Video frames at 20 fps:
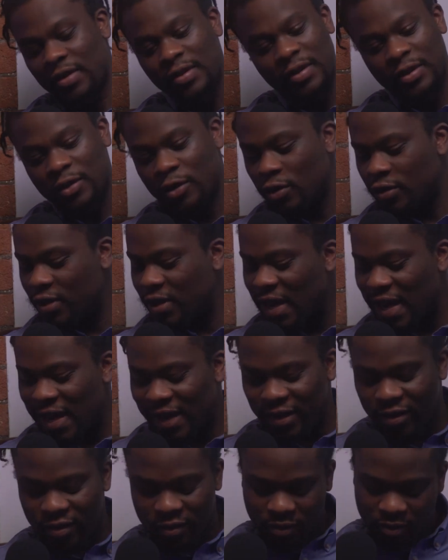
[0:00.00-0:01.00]
So
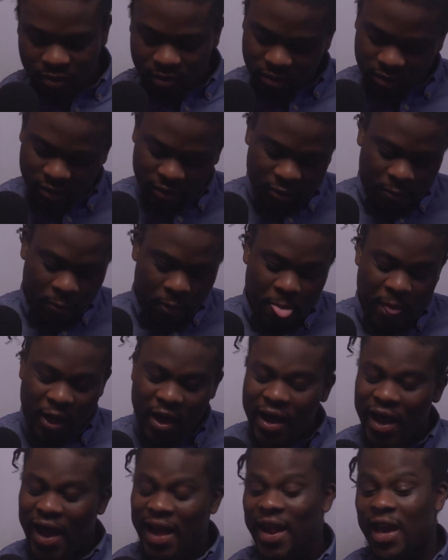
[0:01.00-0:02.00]
sad.
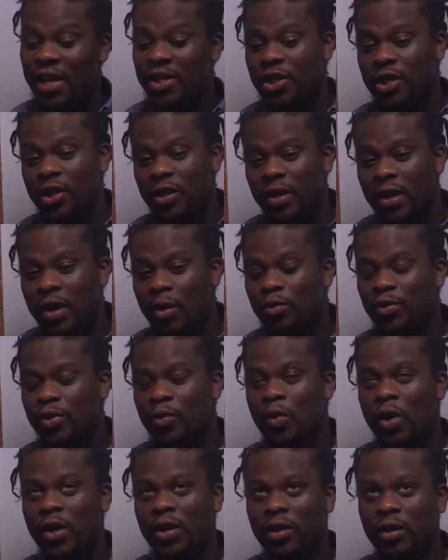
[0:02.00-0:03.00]
And actually, I was
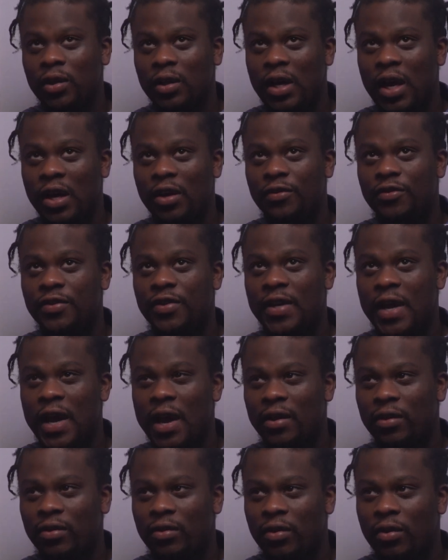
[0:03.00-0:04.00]
quite kind of
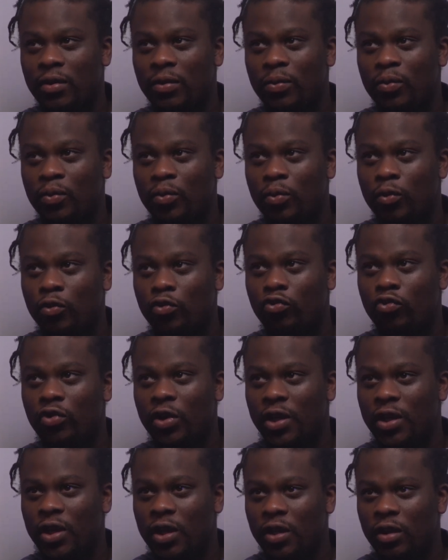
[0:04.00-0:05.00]
sad
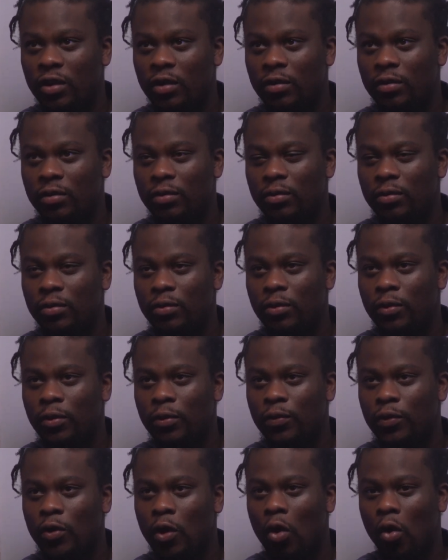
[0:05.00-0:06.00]
reading
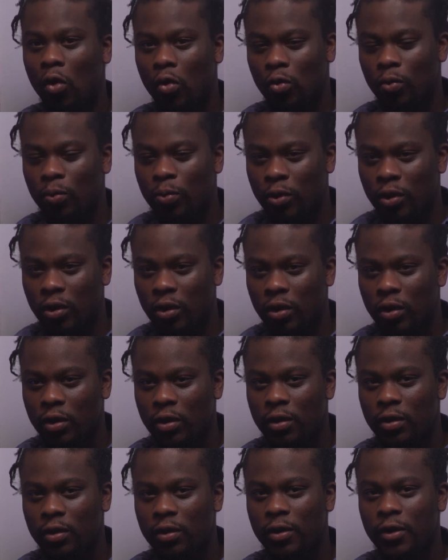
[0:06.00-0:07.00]
the whole book.
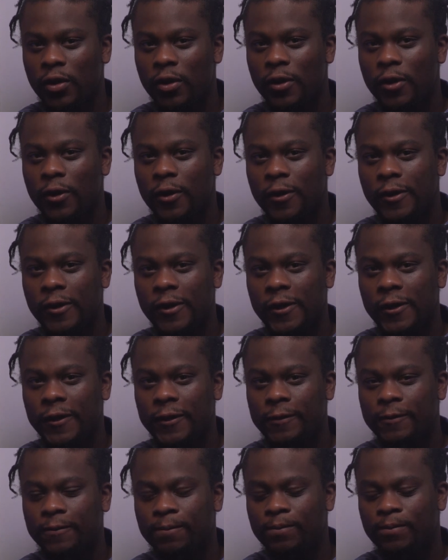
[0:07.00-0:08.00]

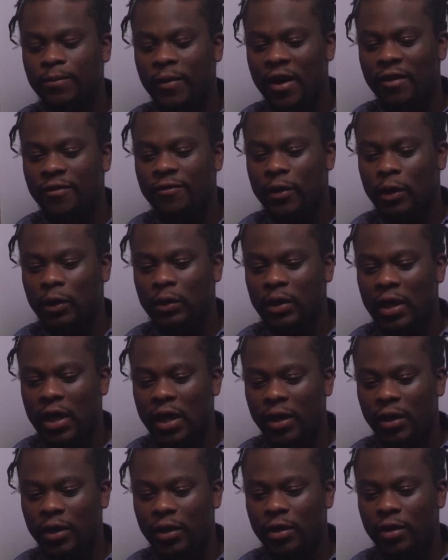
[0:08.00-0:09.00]
I felt
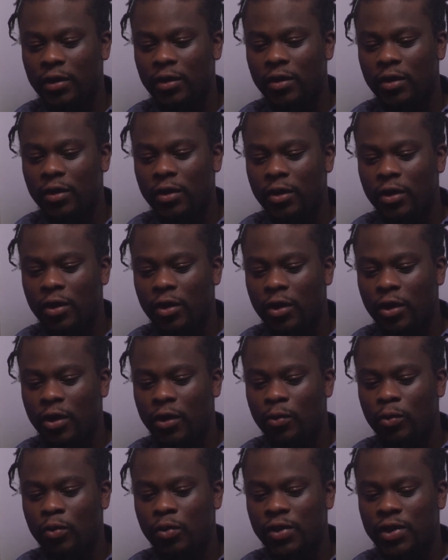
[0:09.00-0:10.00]
like
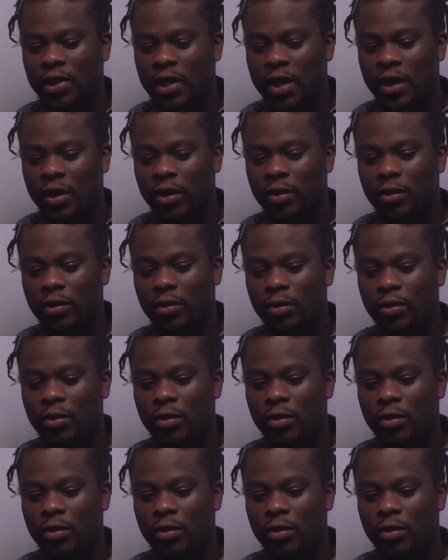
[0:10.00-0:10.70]
it was like